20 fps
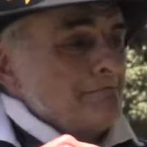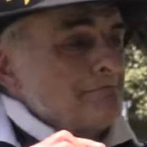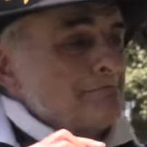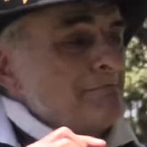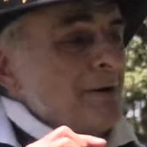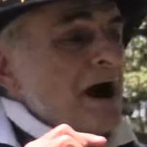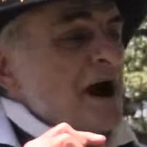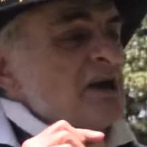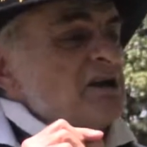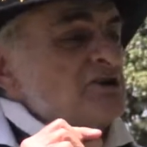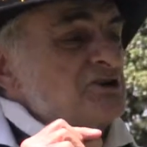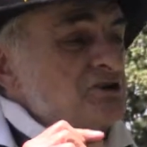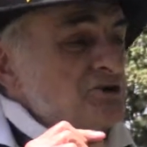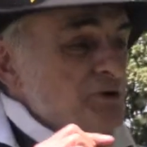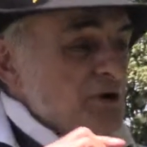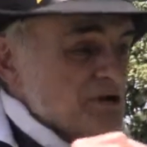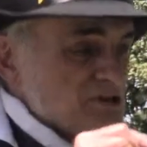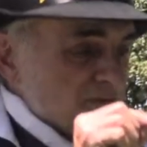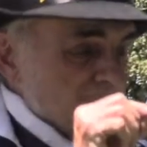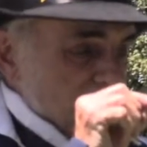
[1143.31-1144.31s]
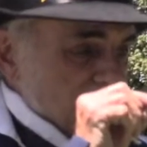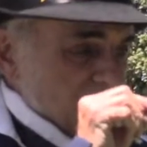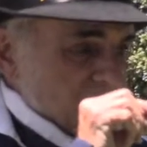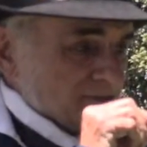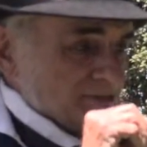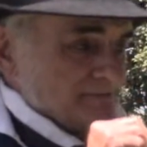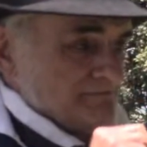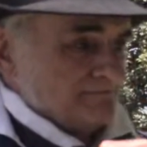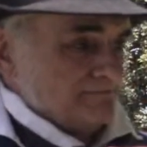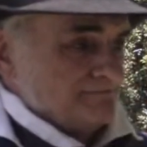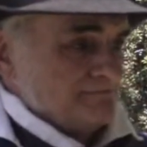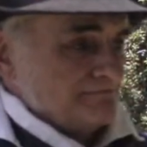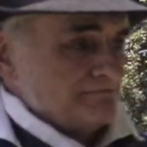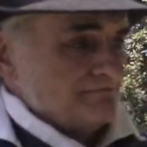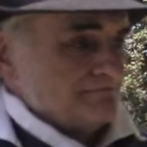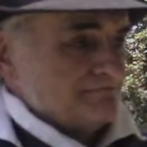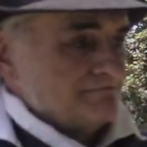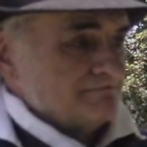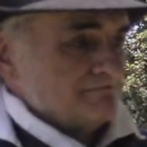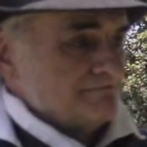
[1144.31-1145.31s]
By Christmas,
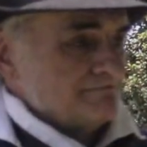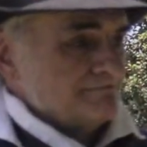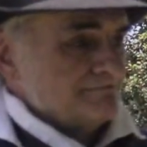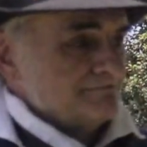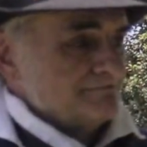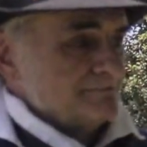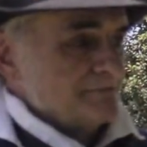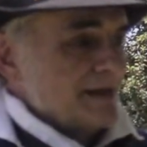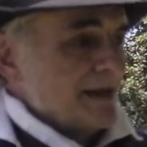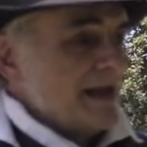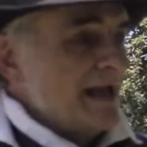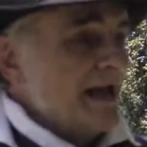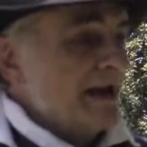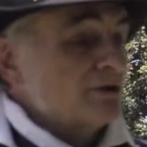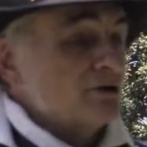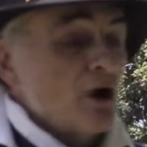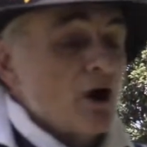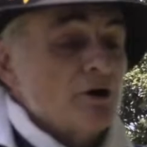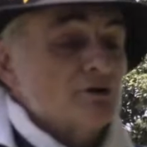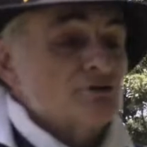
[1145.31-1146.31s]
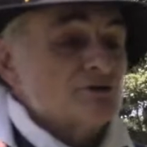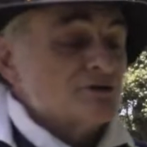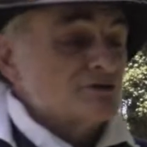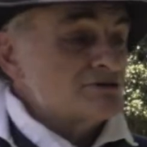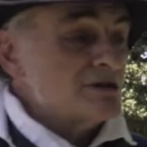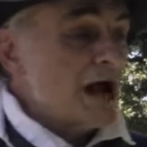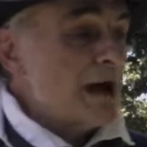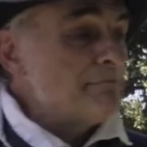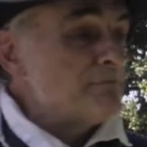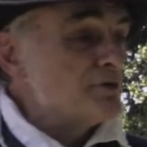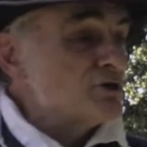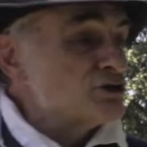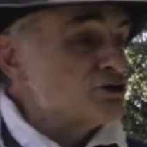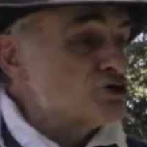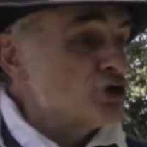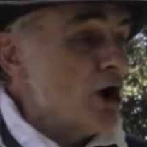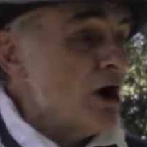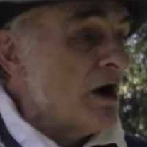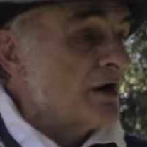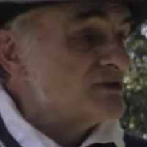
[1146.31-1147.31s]
it had gone to the top of the
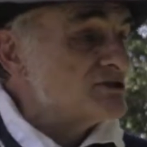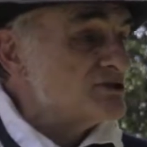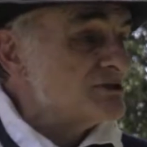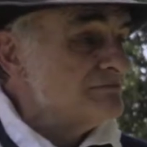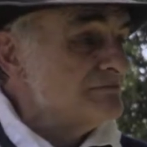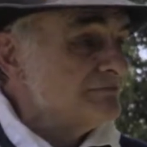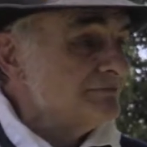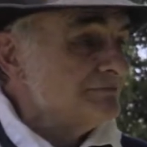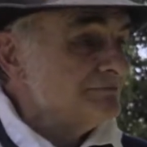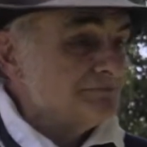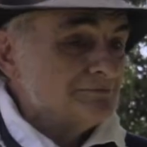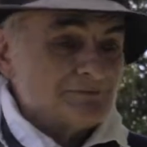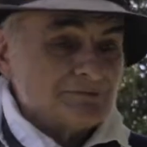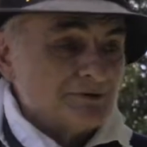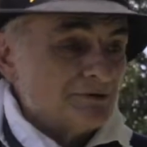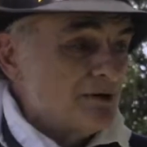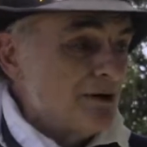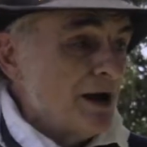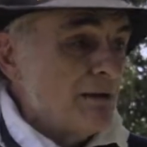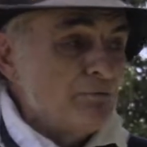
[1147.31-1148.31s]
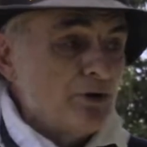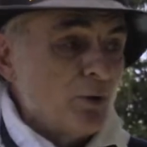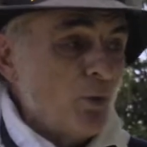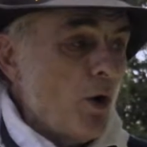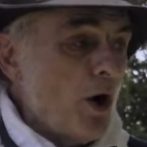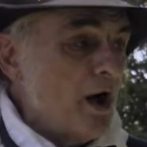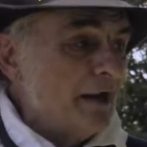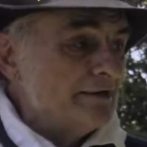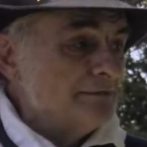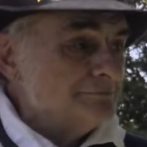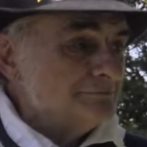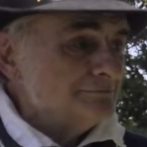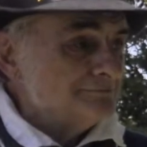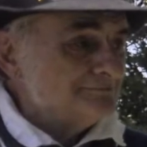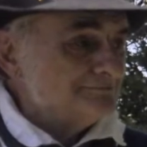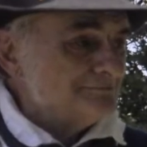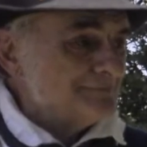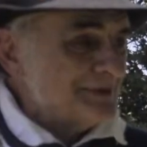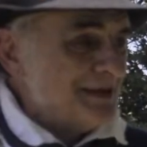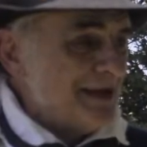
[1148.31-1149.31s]
charts. Number 1.
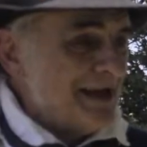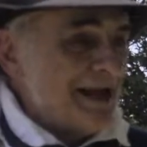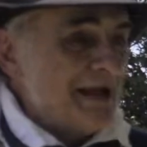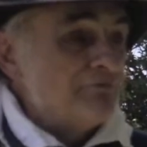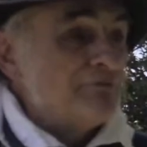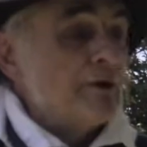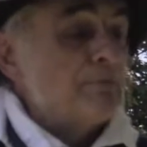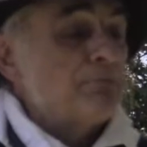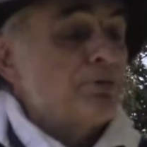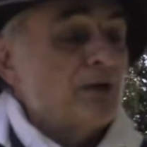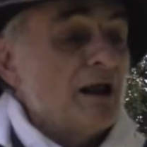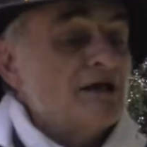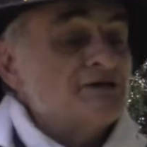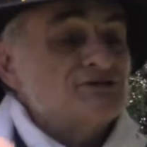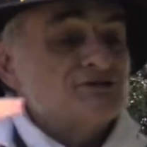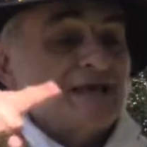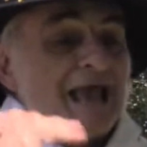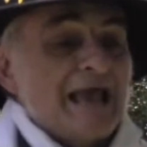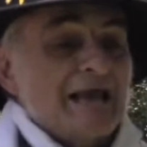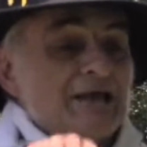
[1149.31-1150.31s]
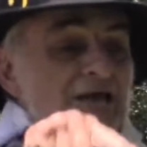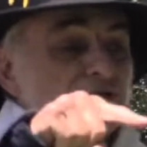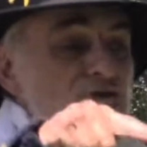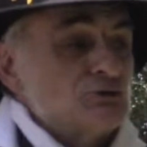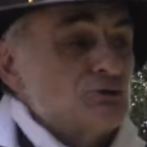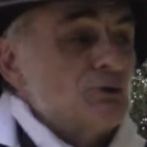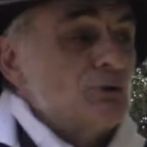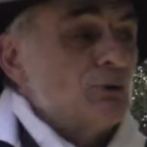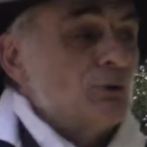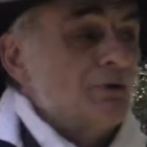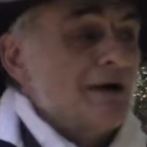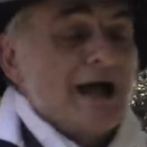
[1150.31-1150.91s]
It replaced Yankee Doodle